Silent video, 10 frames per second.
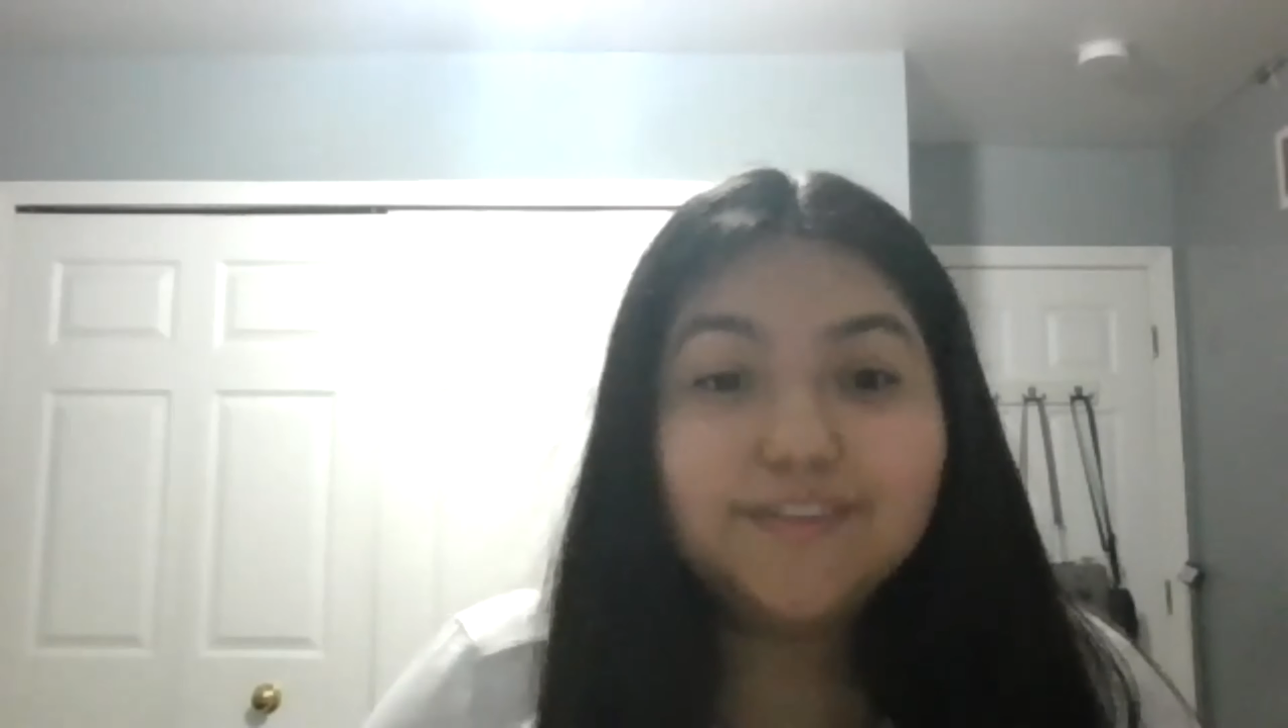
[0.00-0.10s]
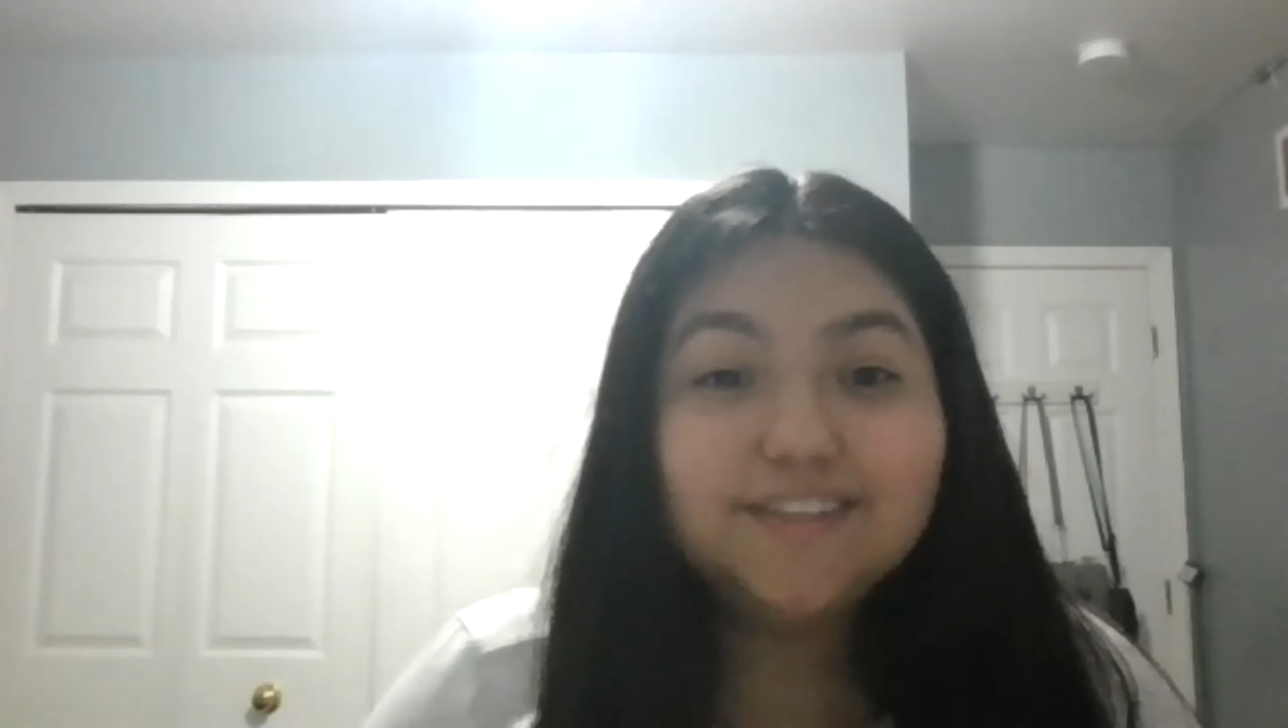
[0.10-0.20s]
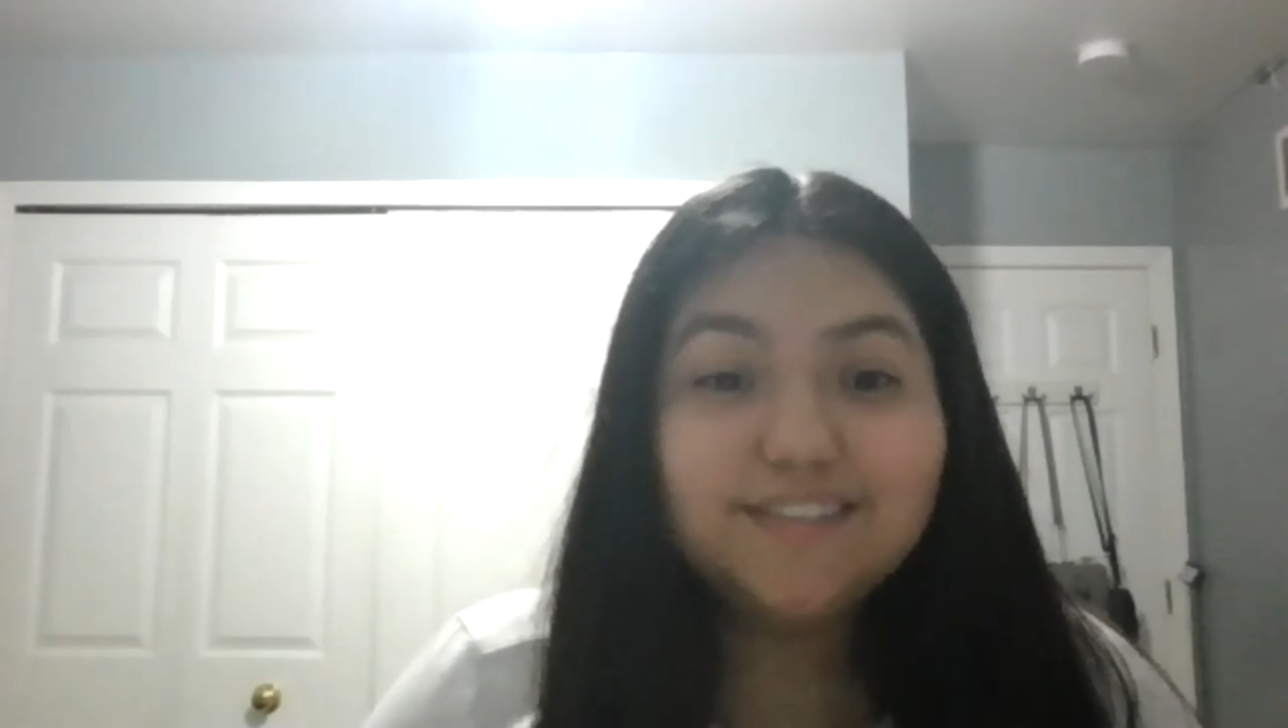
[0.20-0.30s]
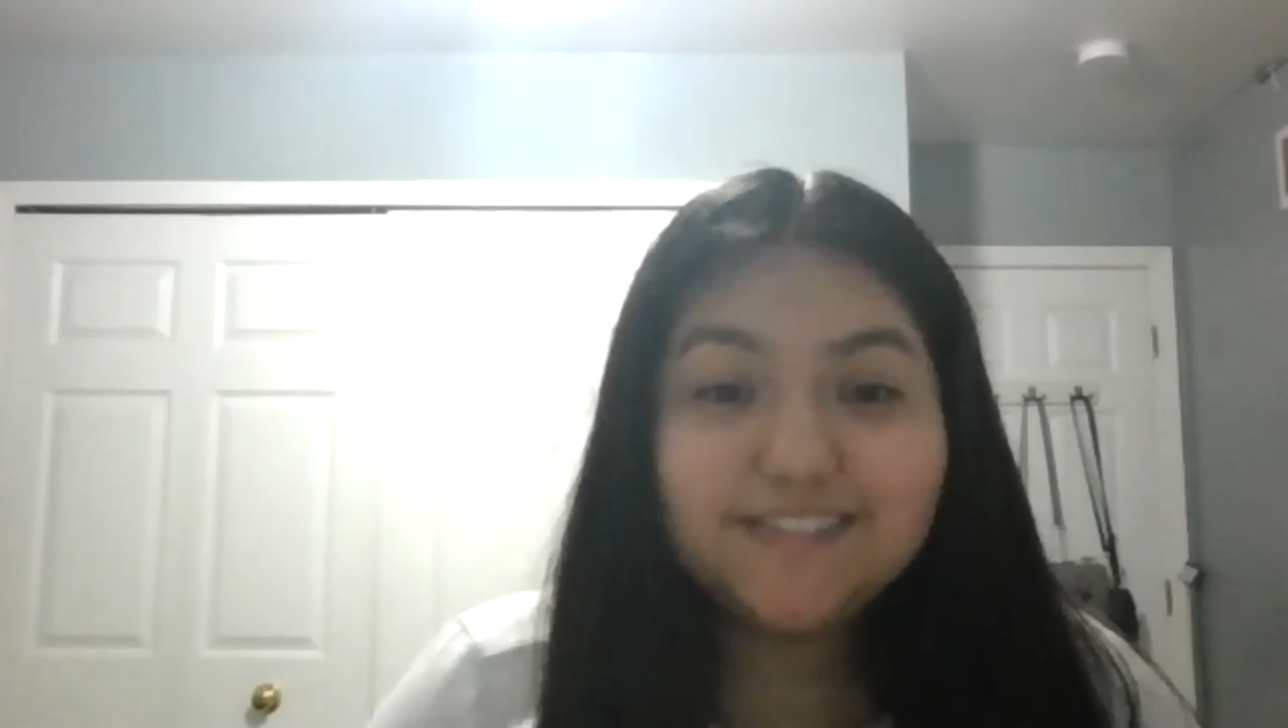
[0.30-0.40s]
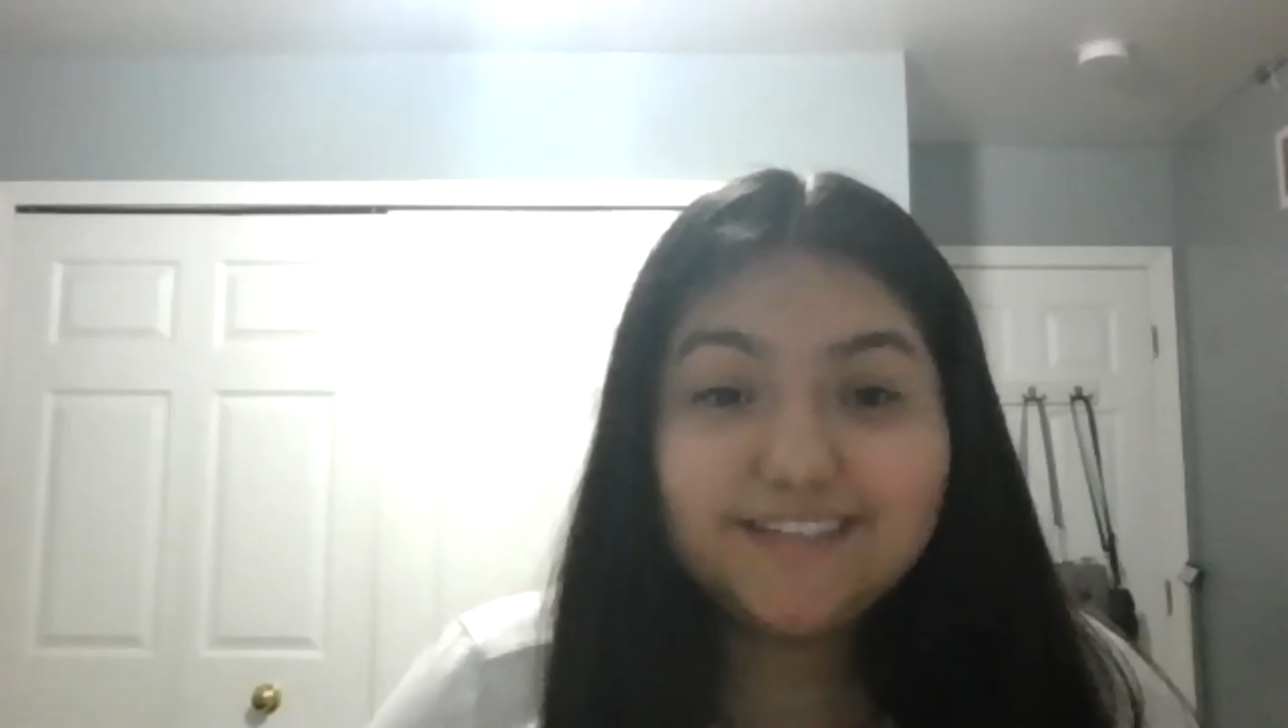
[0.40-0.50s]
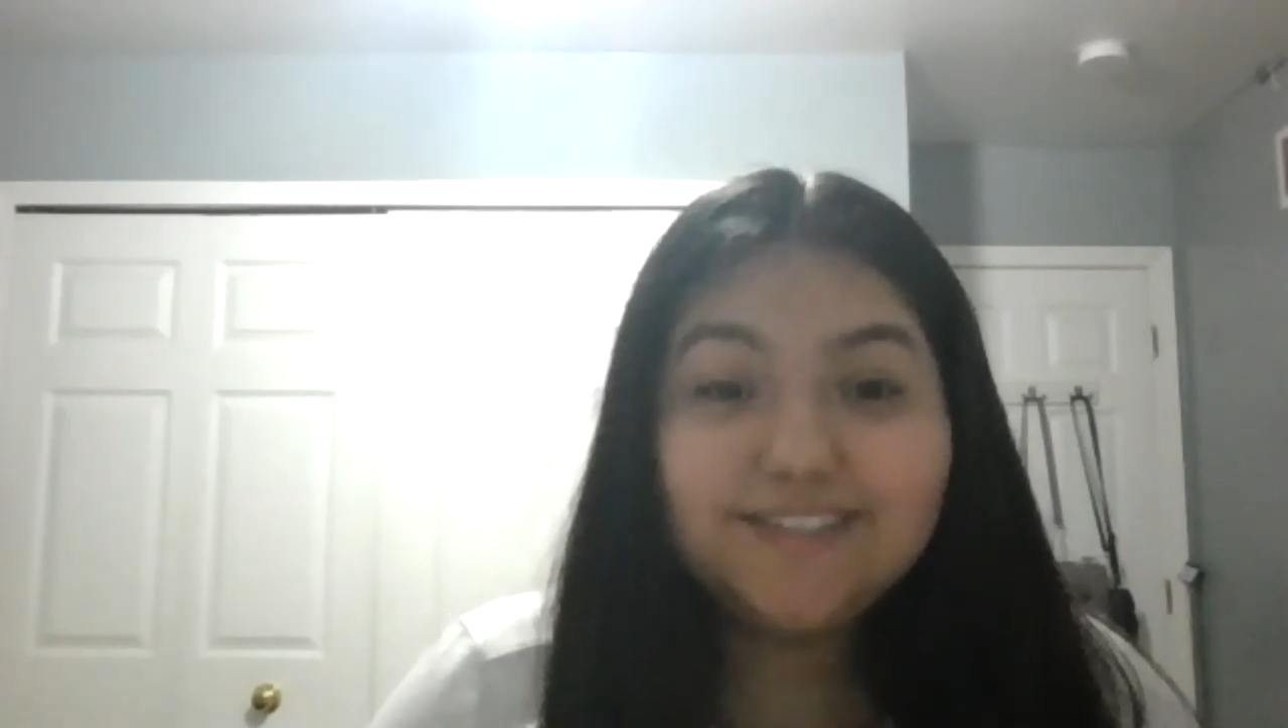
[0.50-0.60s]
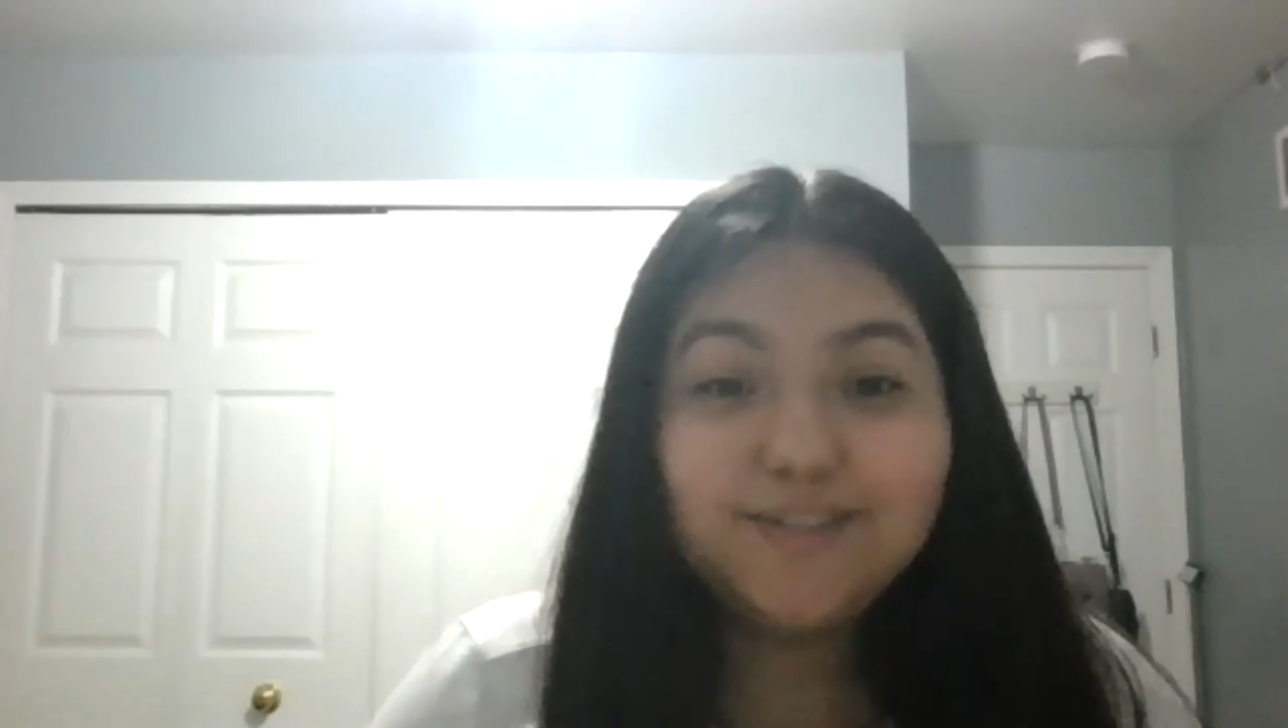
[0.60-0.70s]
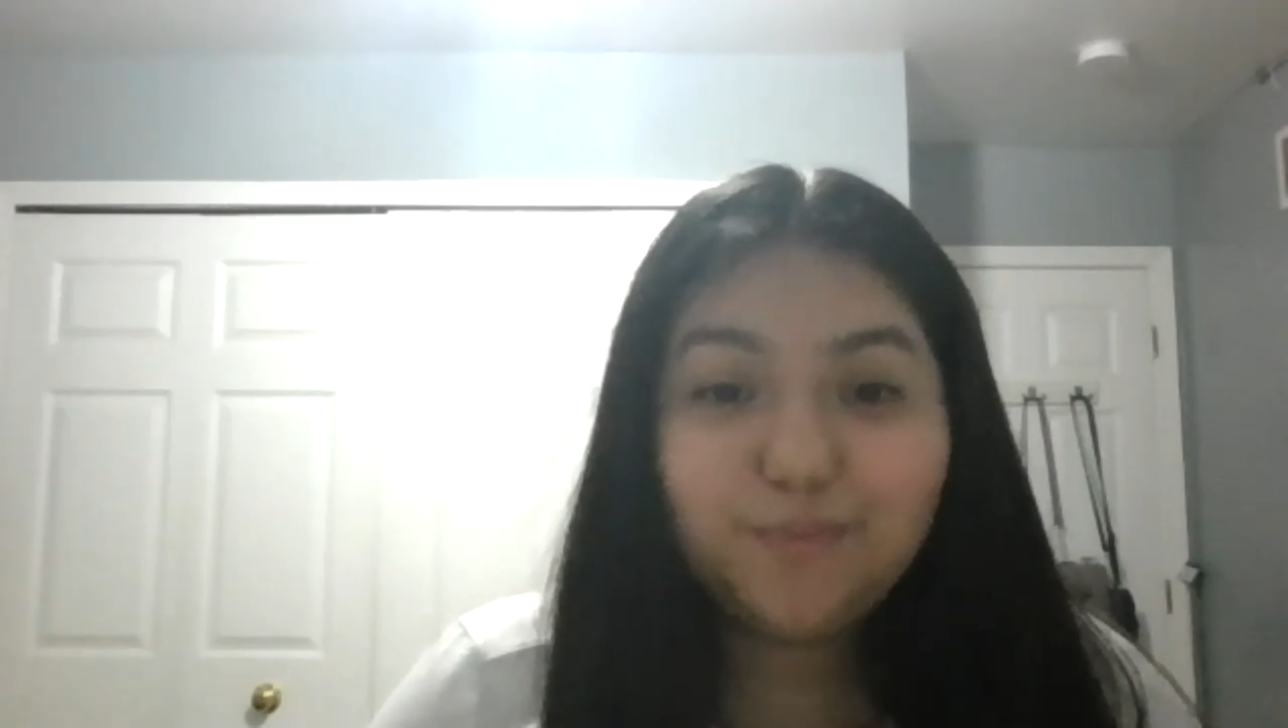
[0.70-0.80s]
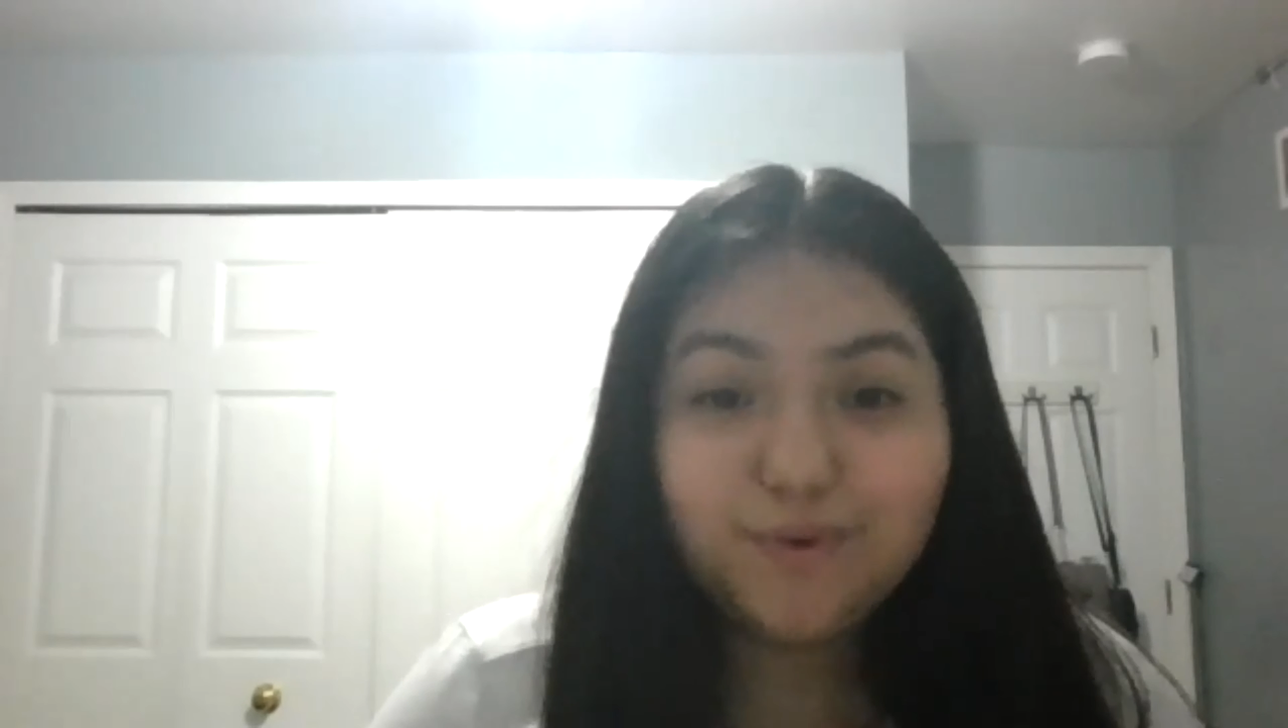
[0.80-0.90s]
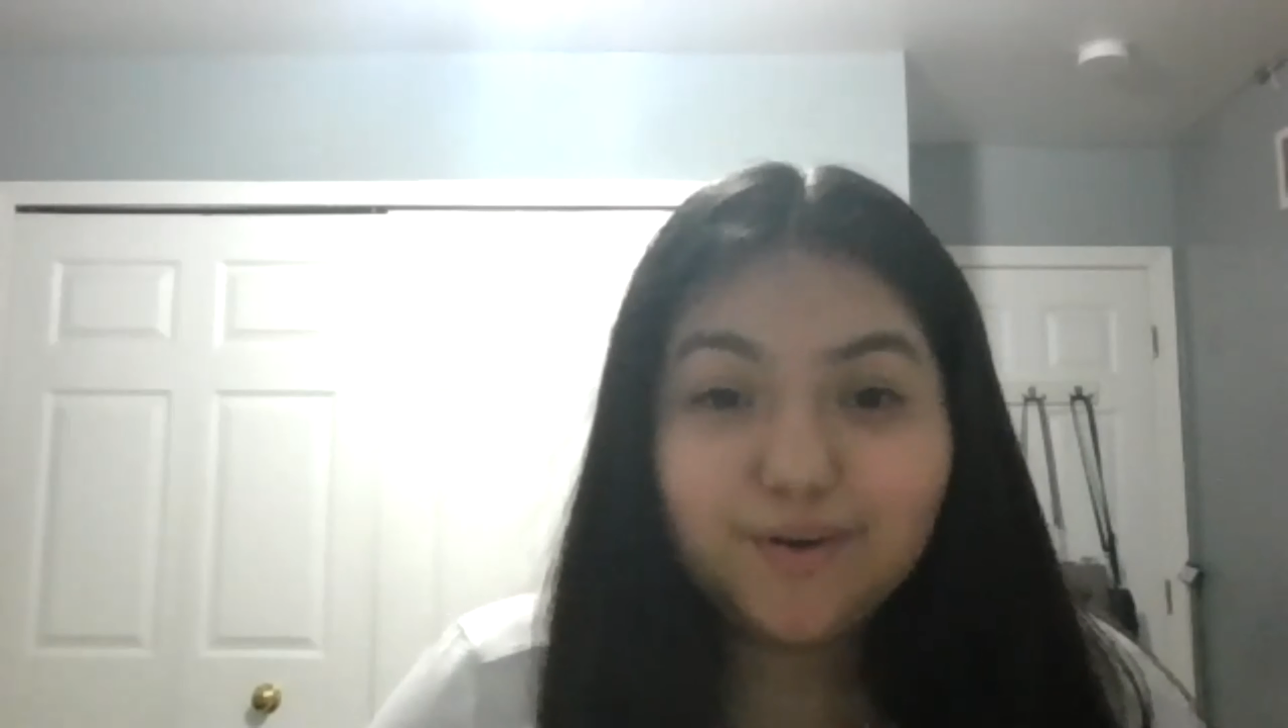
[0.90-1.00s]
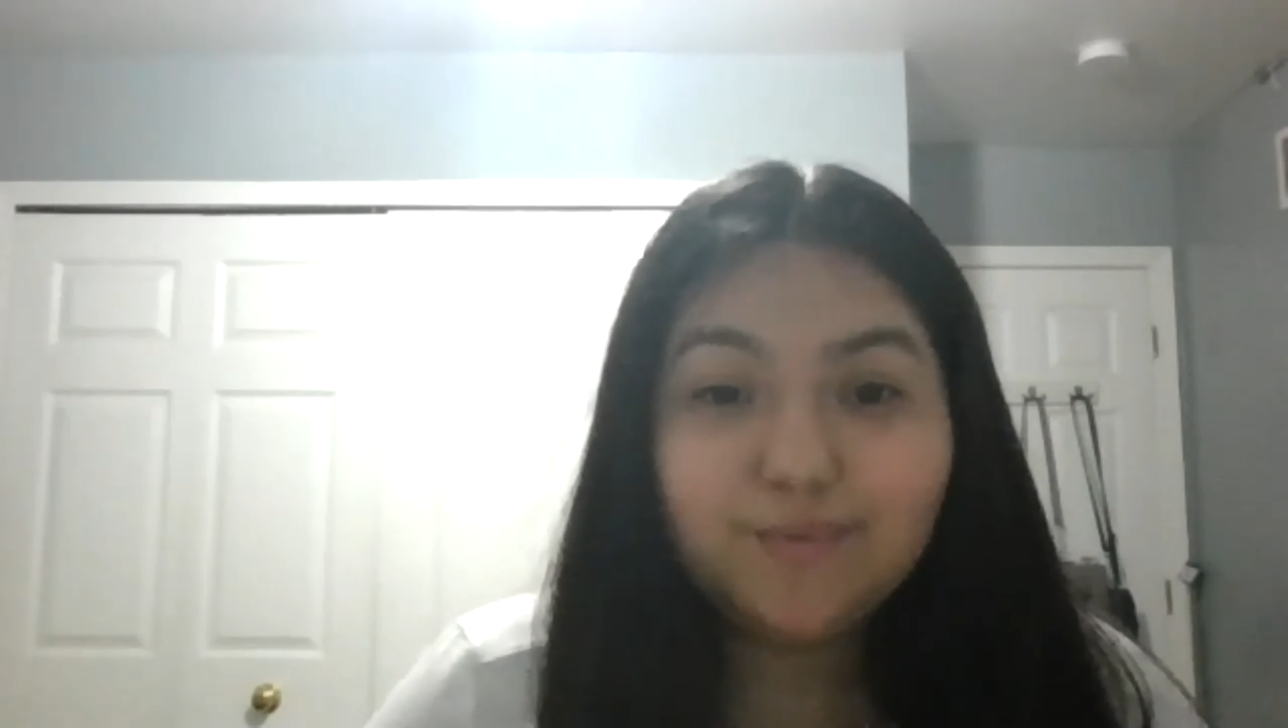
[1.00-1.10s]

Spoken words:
to seek support